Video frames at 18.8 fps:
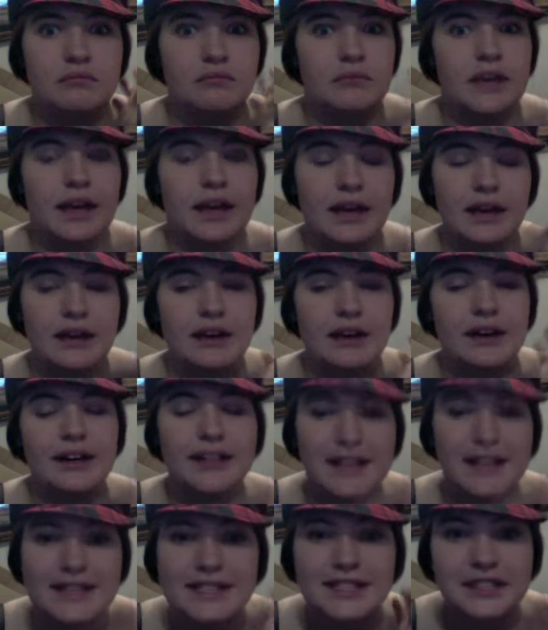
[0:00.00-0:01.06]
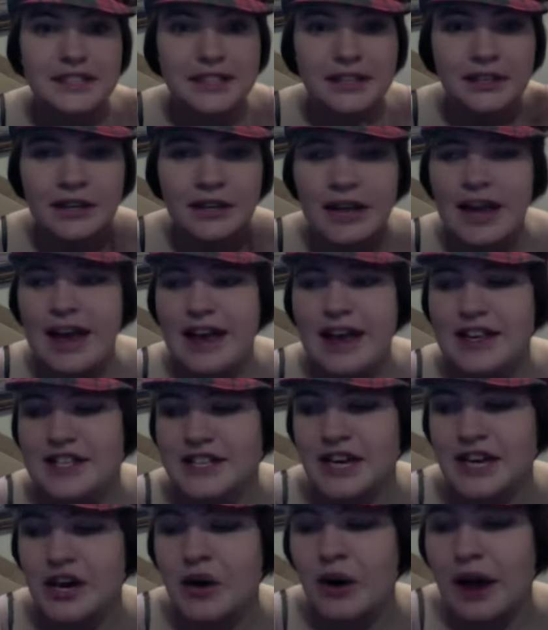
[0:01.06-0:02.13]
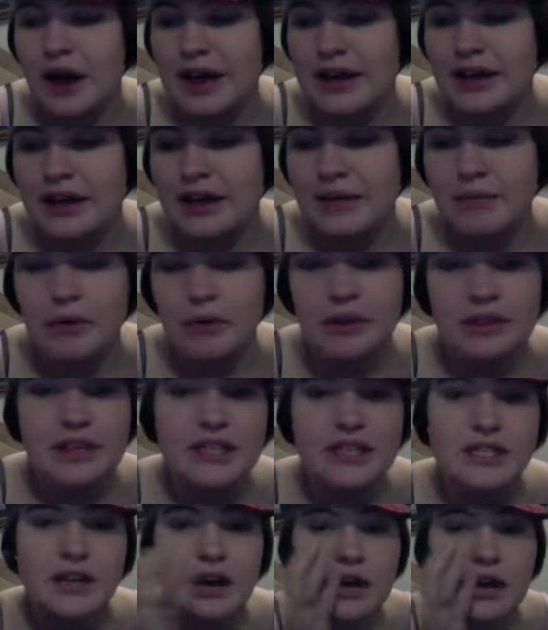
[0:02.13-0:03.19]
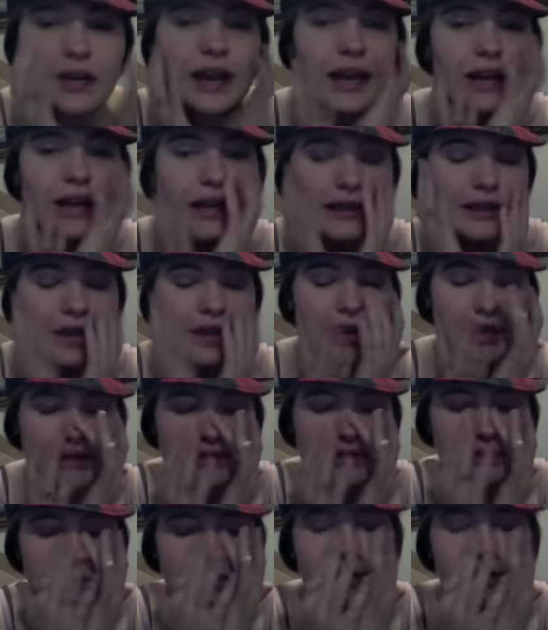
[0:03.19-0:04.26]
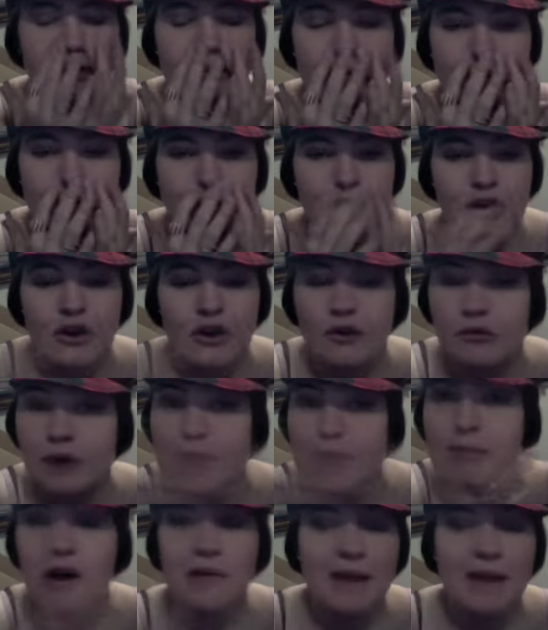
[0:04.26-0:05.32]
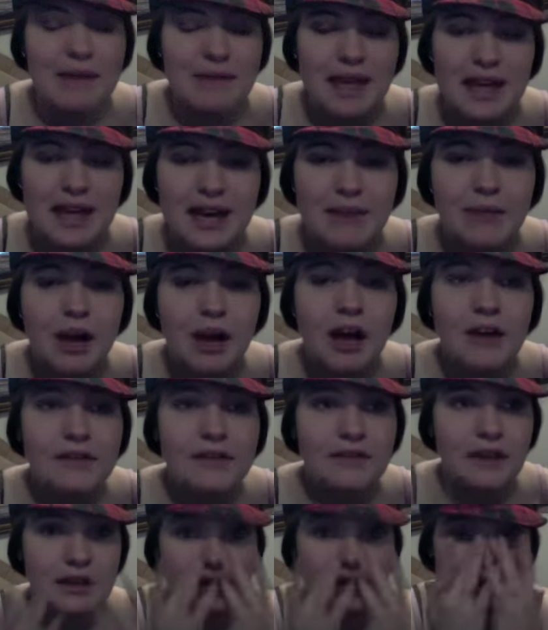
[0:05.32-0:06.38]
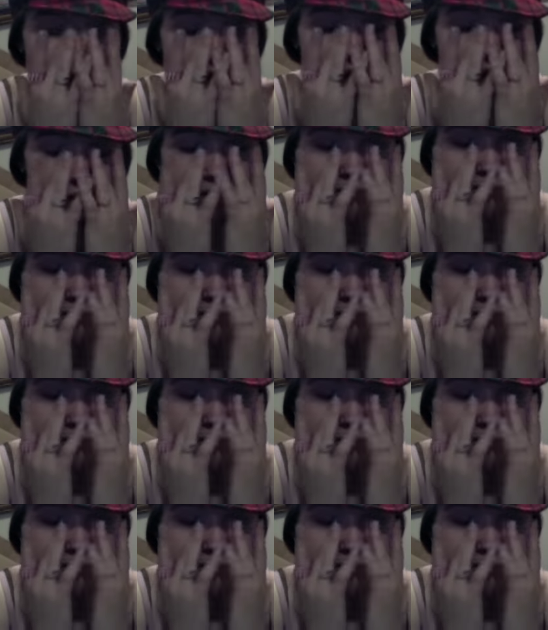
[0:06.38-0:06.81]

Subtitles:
like, cleanser, so I can put this on, I can, like, sort of rub all my makeup off, and then it gives